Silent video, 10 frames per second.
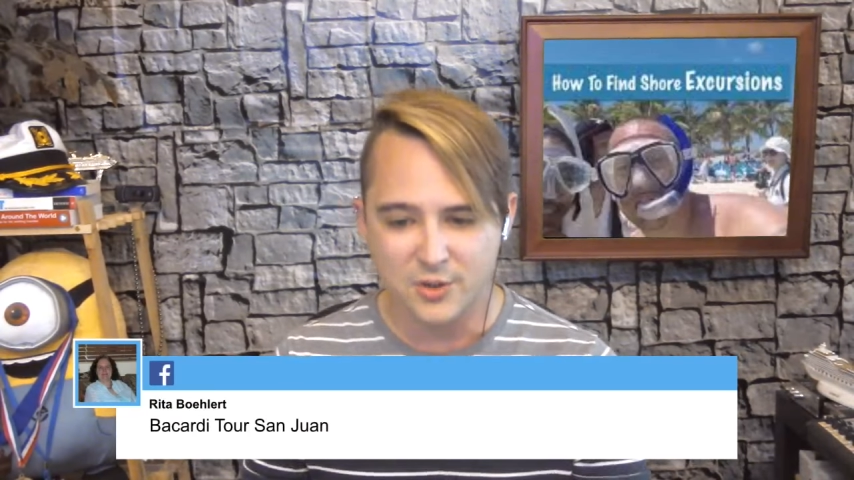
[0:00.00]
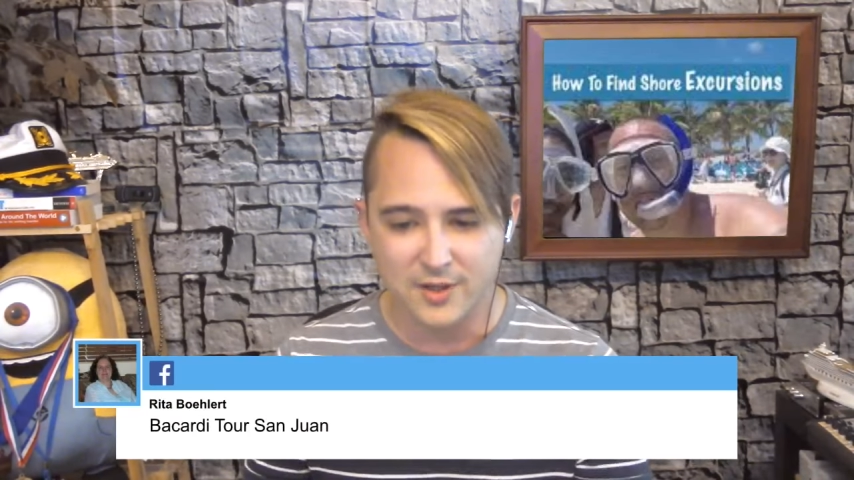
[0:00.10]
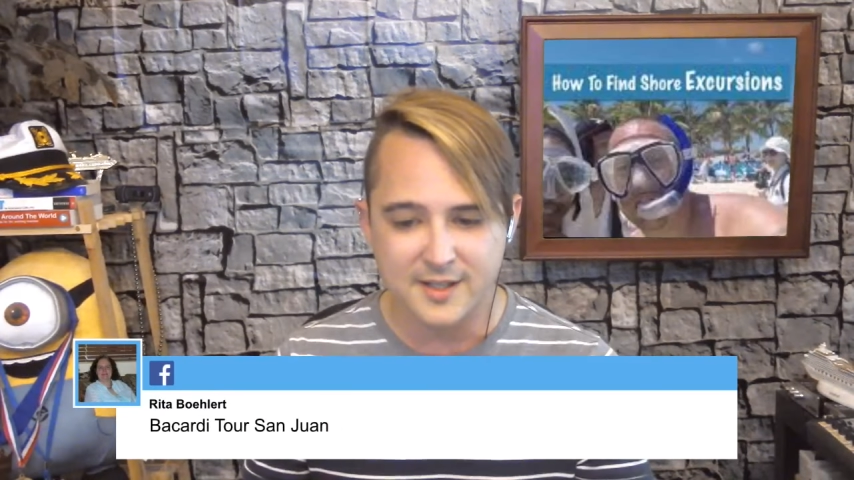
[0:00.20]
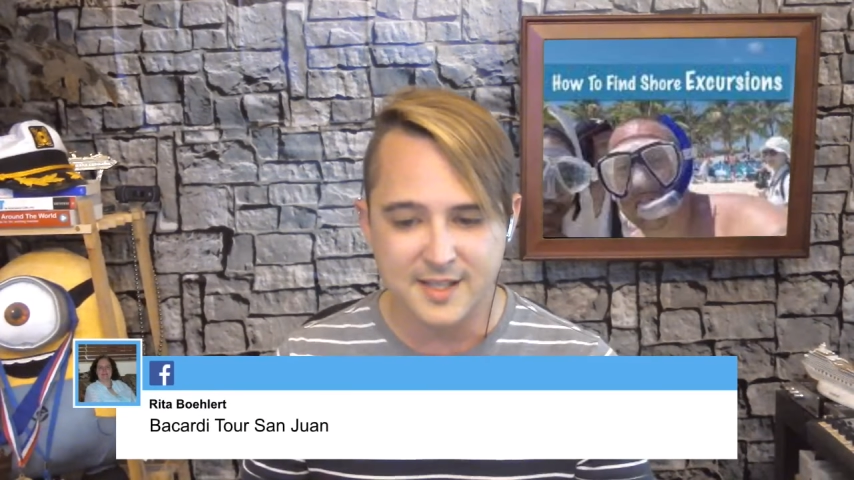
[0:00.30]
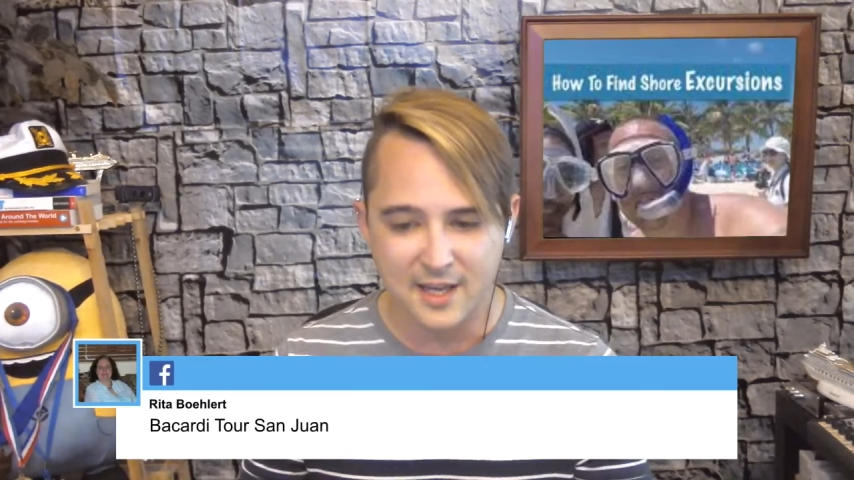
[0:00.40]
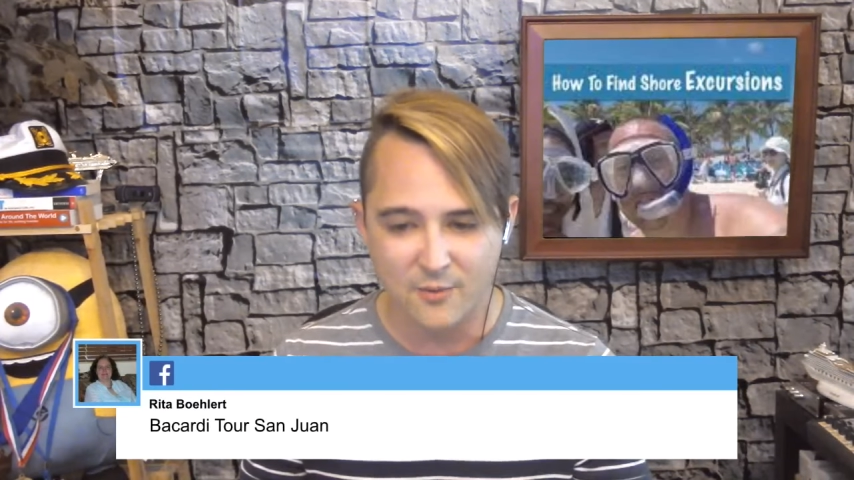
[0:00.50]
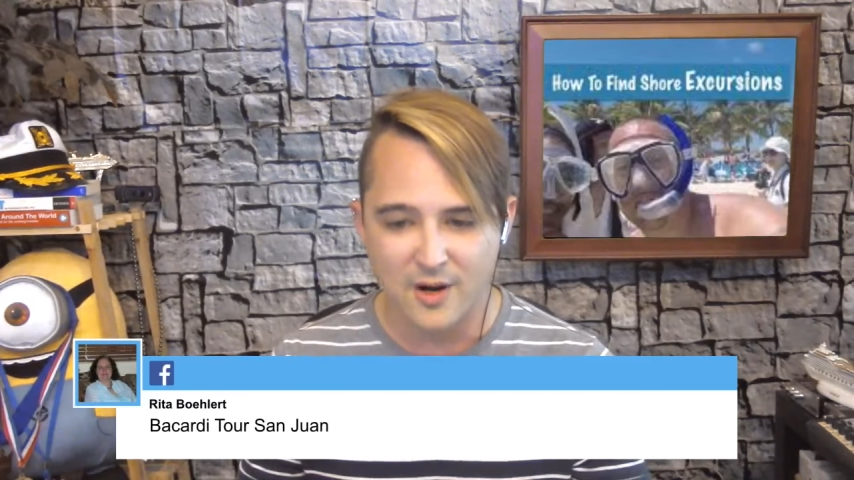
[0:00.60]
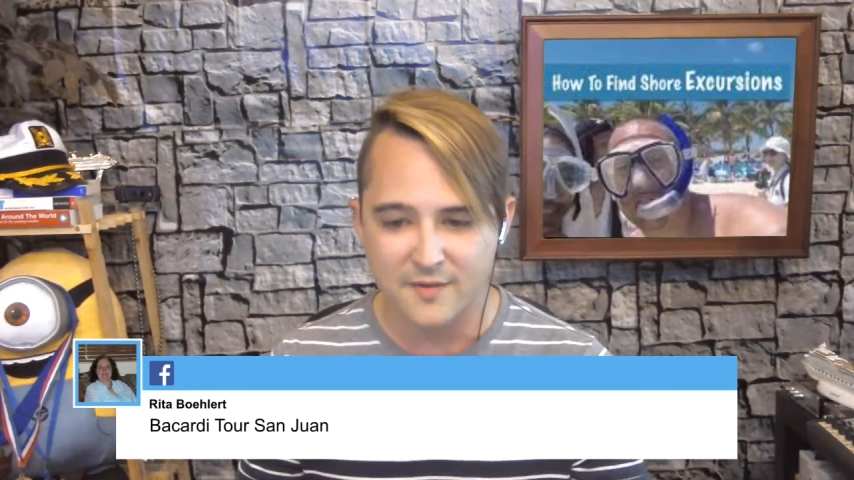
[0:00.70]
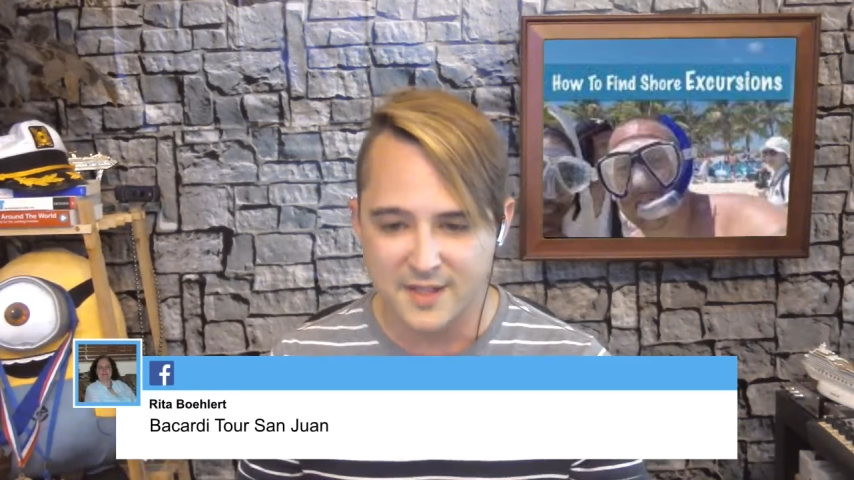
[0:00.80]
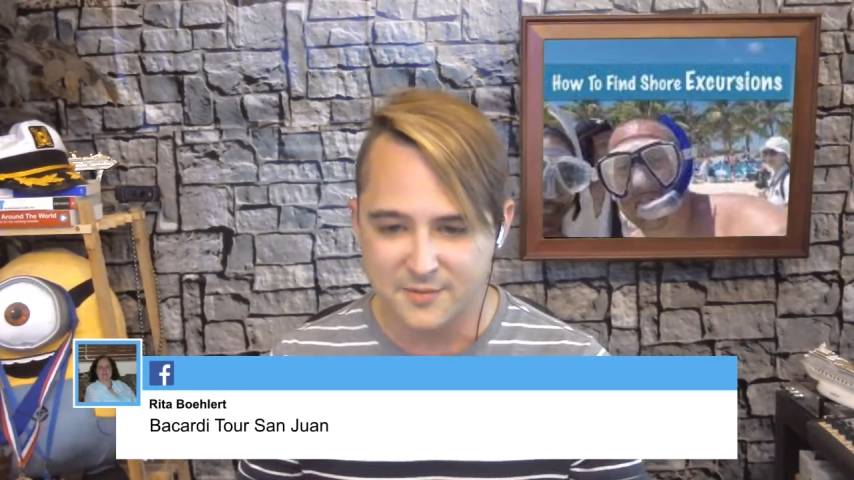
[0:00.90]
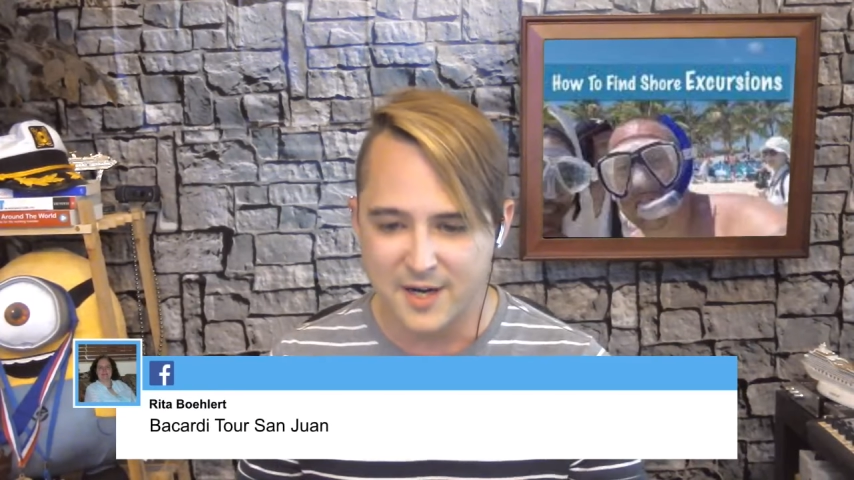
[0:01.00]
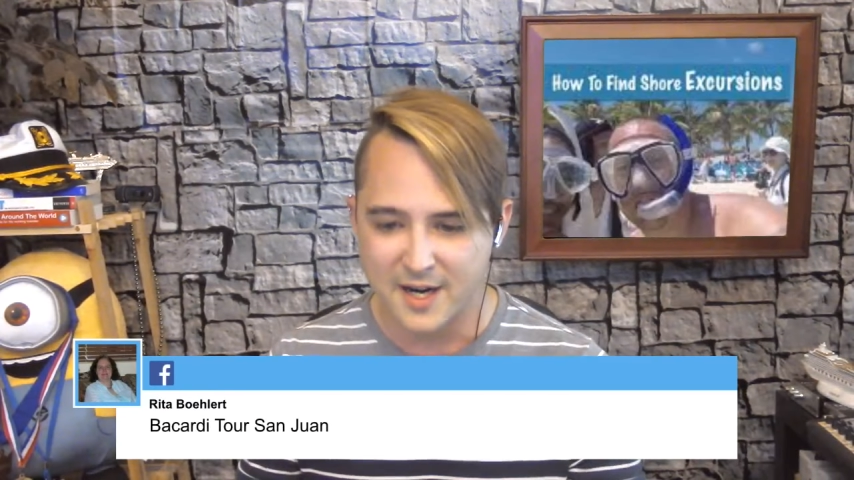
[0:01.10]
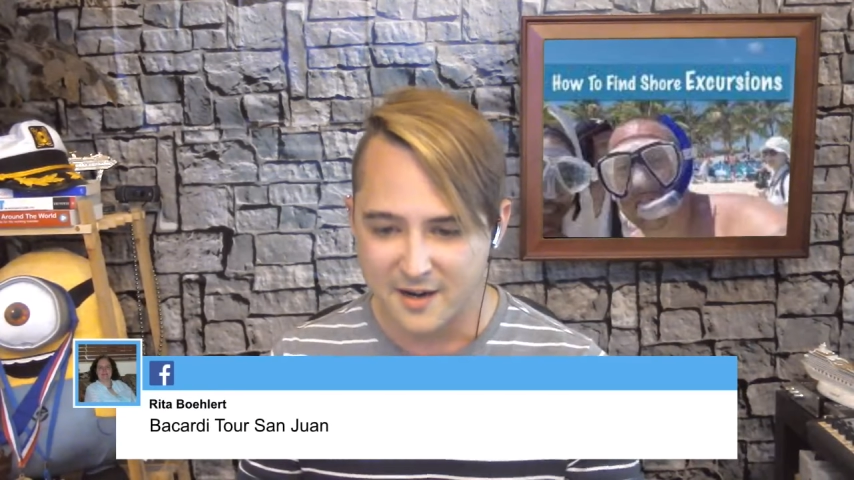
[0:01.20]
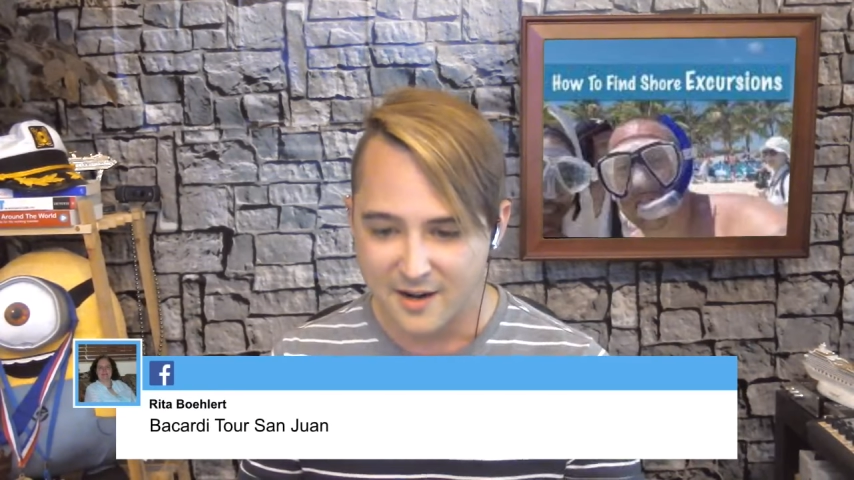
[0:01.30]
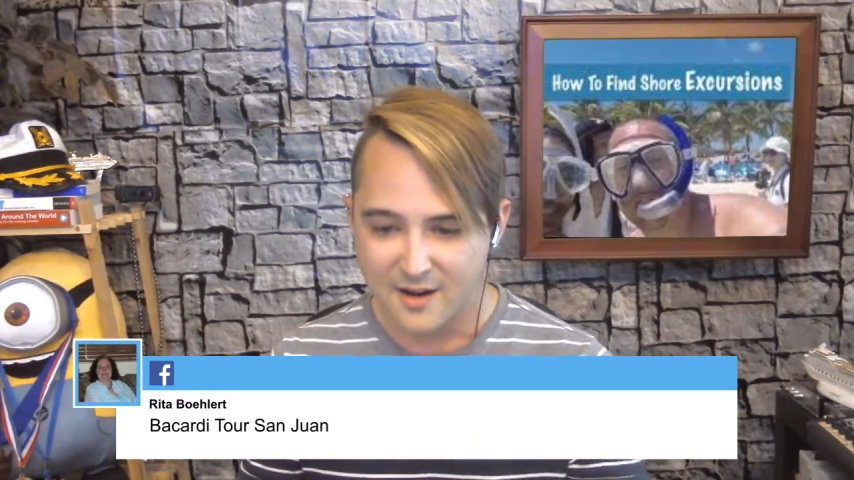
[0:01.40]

tour in San Juan. That's right.